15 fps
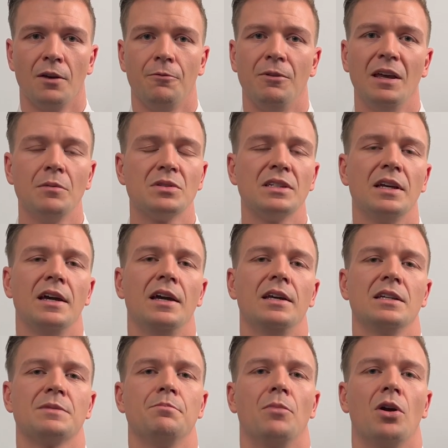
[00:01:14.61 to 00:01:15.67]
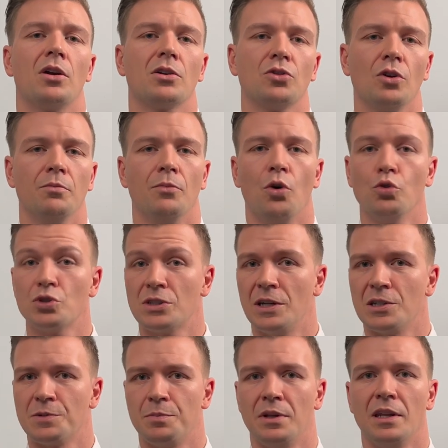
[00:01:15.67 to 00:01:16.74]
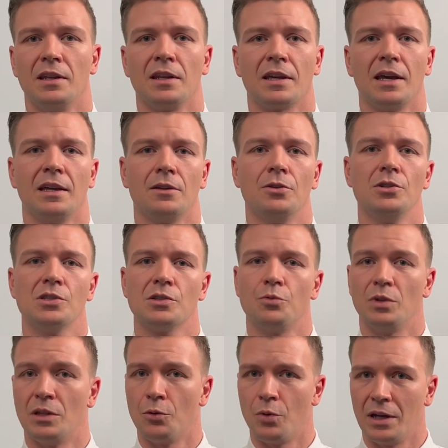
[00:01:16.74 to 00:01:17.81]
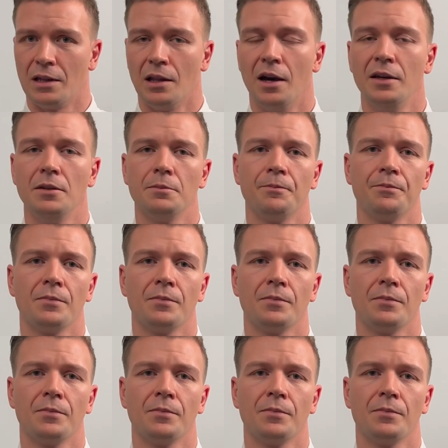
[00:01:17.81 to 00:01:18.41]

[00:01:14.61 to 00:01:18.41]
VMCA is marked on most airspeed indicators with a red line